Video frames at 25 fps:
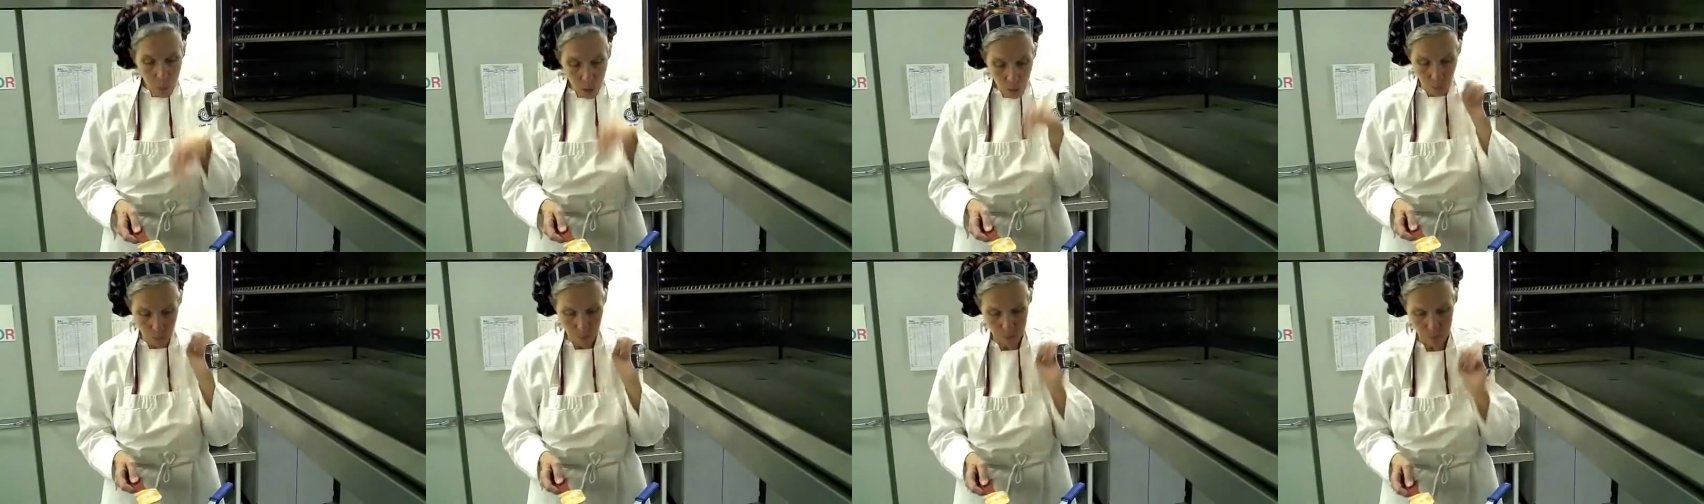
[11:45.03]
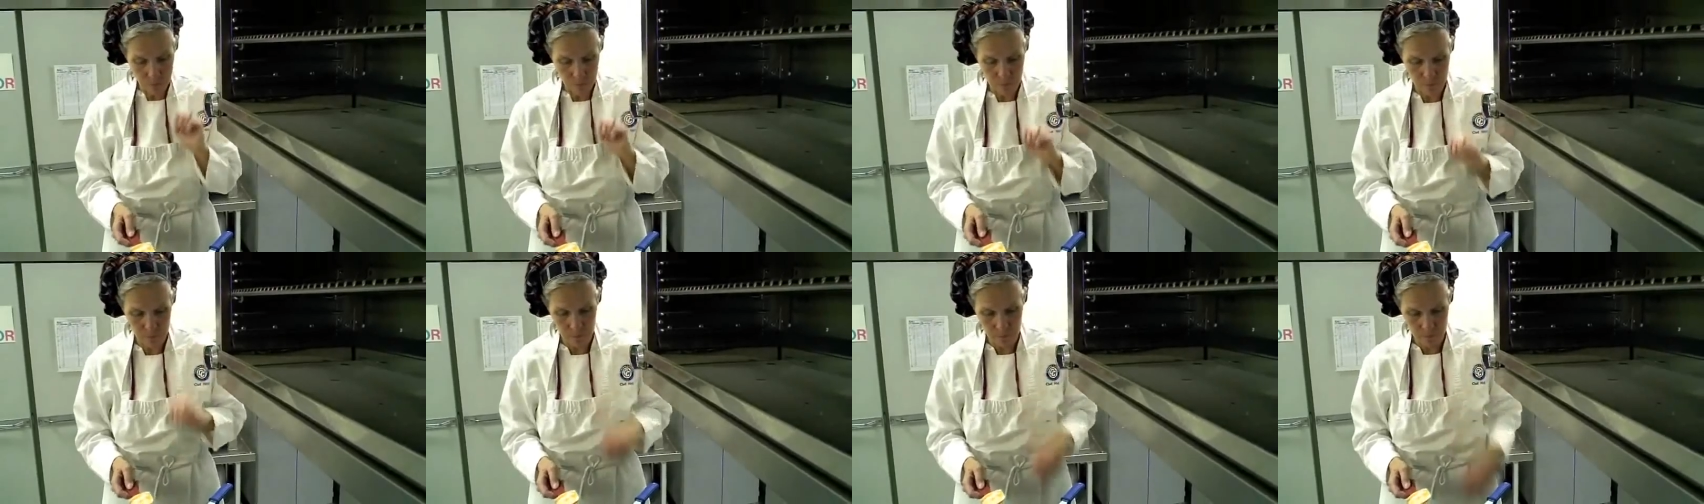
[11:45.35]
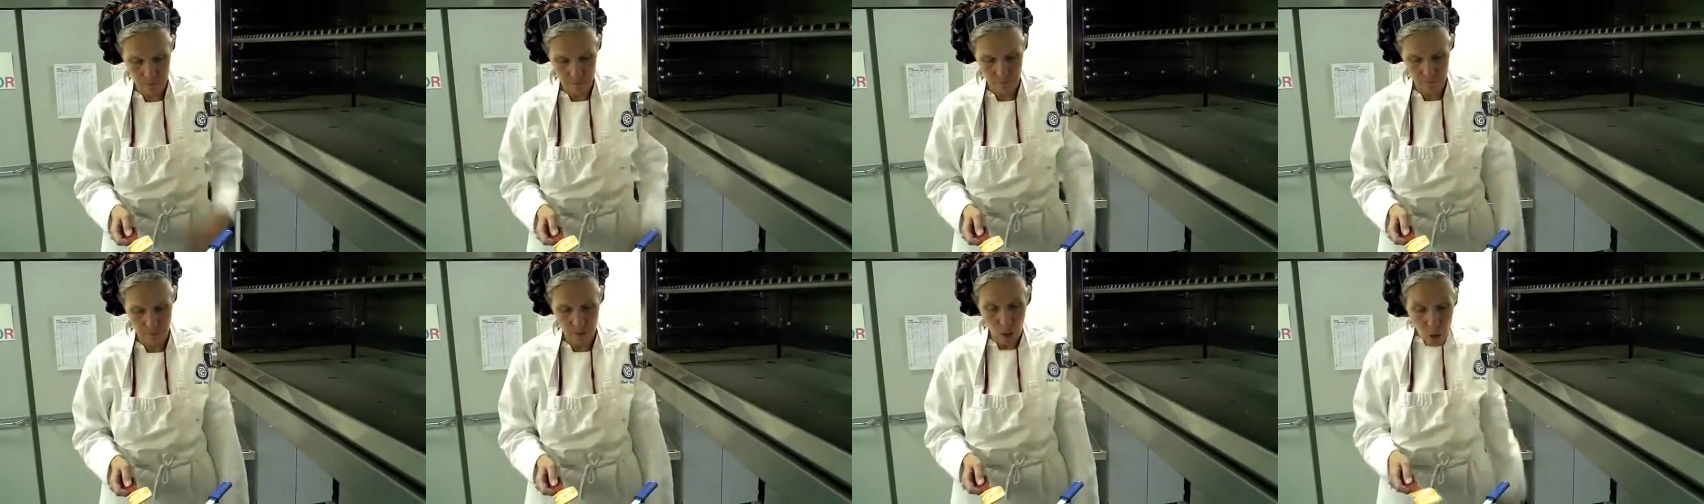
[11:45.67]
boop.
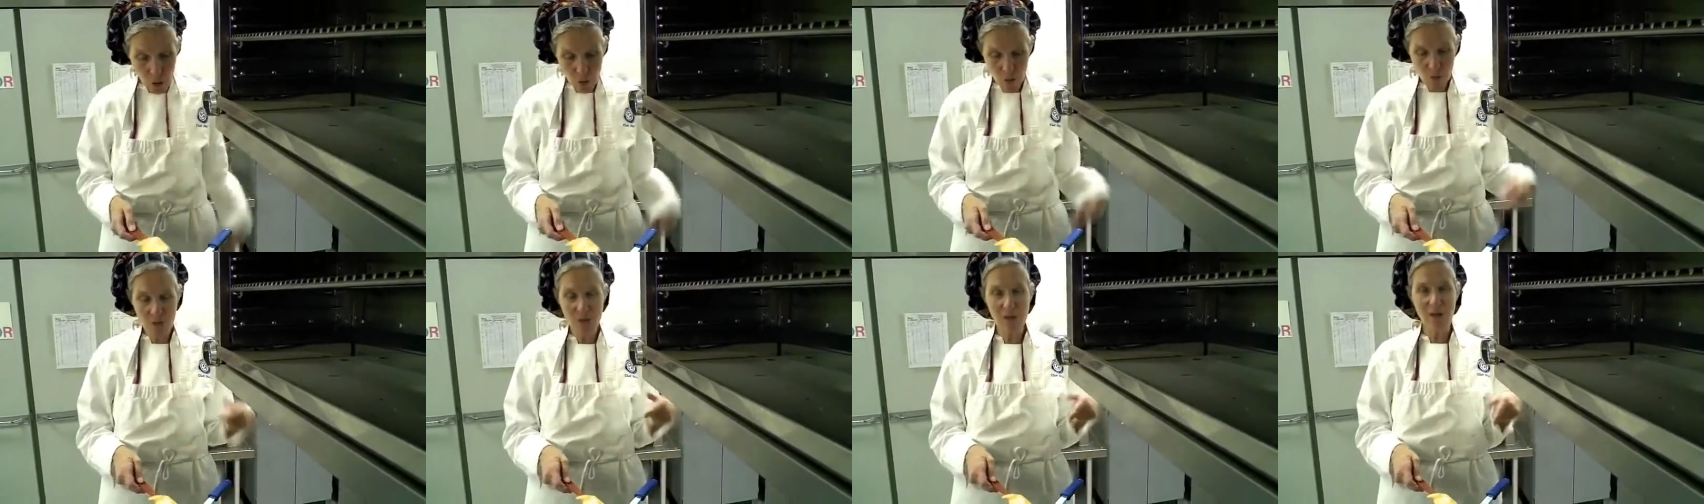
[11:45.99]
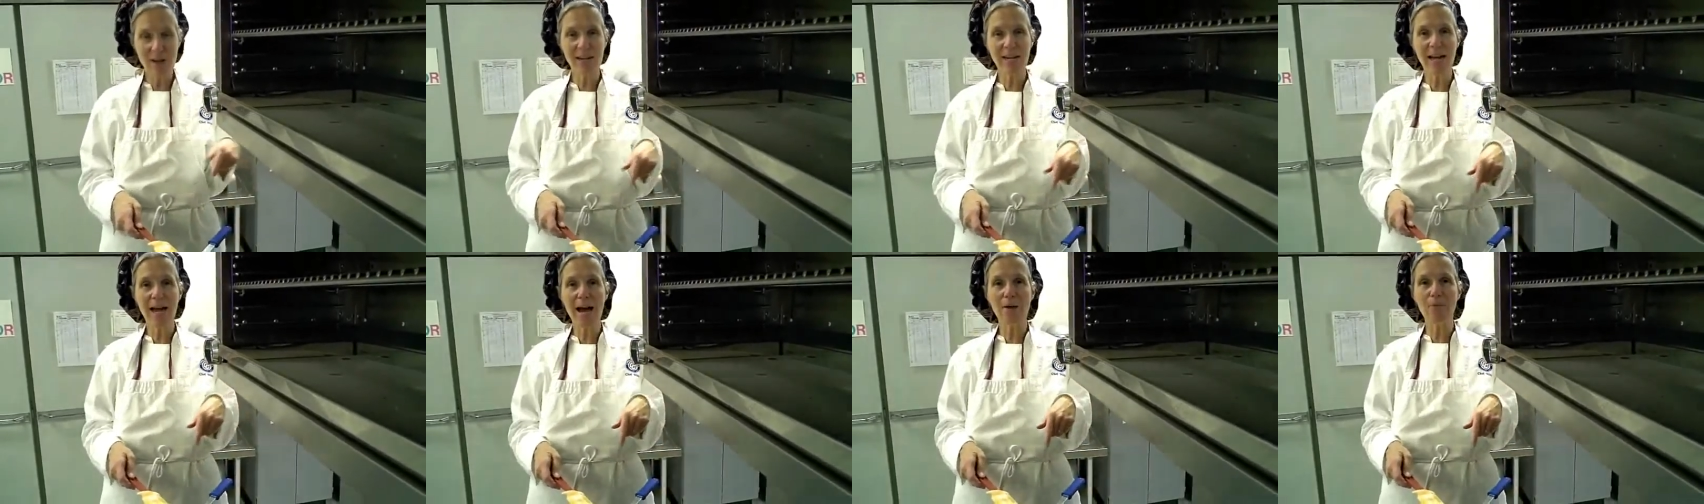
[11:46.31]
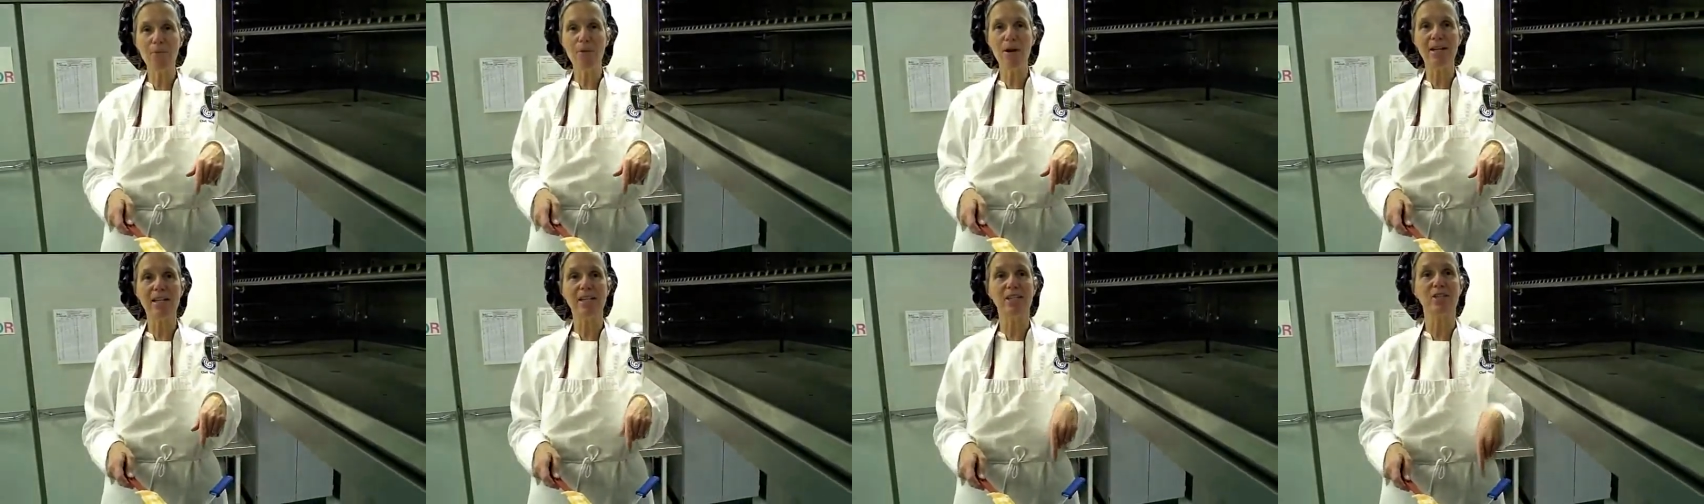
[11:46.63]
Oh, I
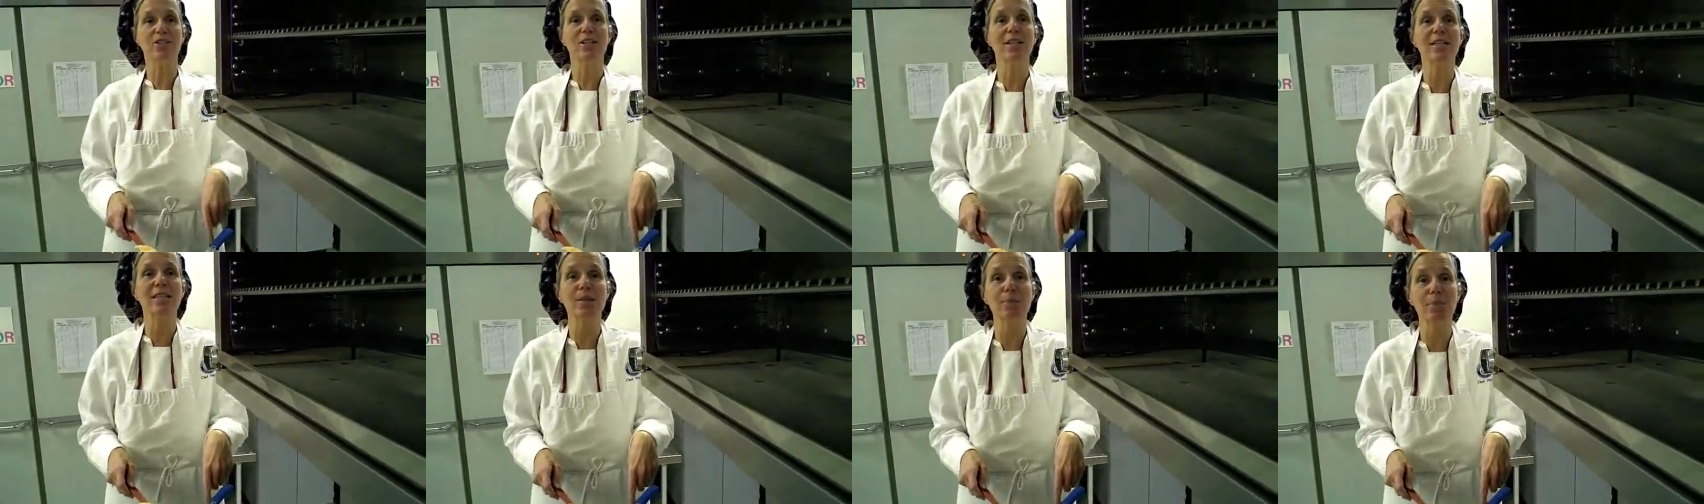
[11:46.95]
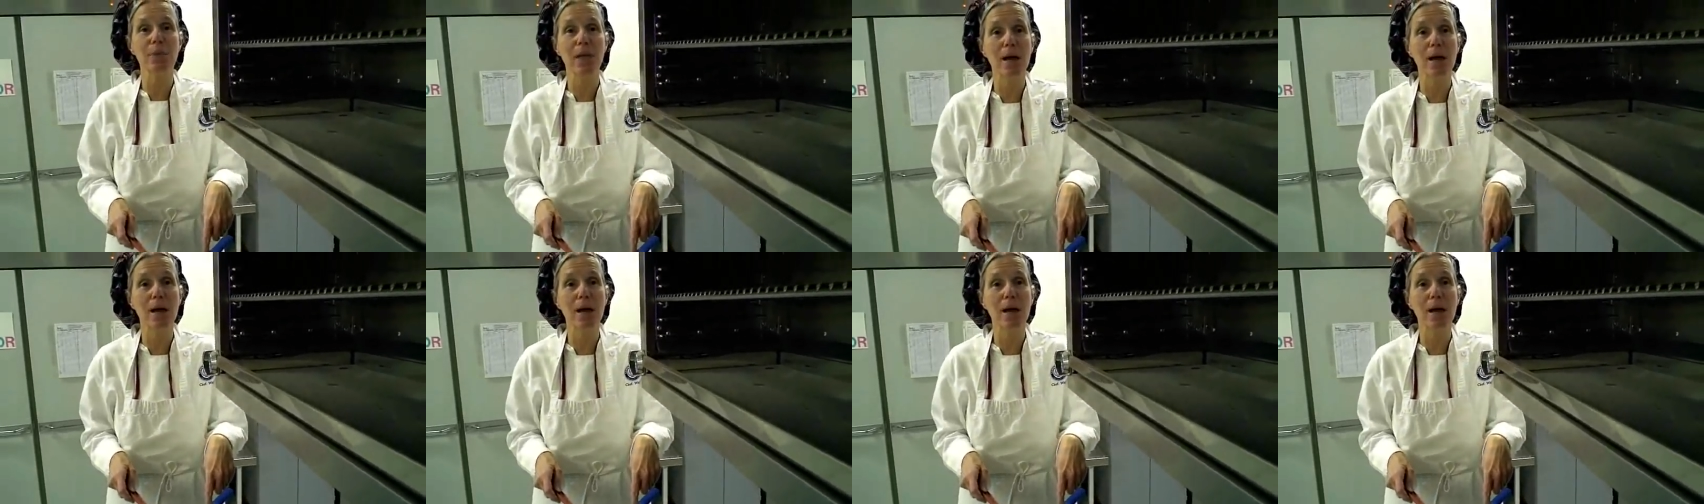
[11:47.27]
got one. Did you get the